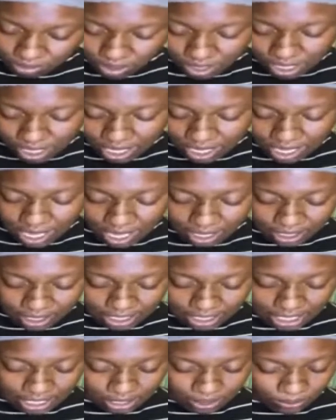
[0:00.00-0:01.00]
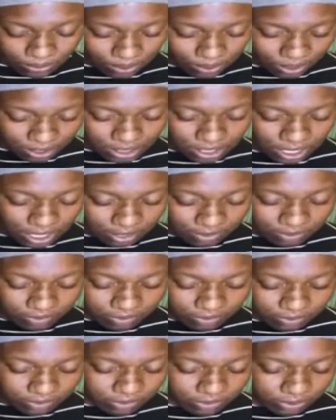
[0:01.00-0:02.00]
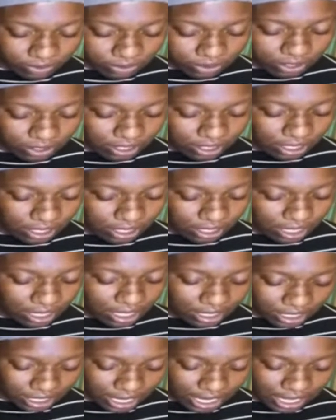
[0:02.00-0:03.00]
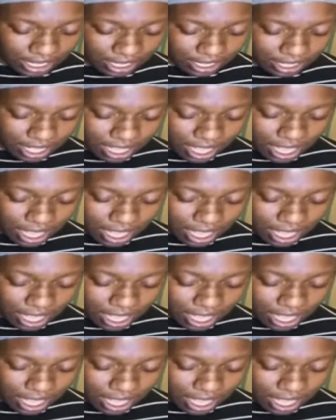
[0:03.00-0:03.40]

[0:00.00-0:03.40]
yeah, y'all looking at the wrong stuff. Y'all looking at.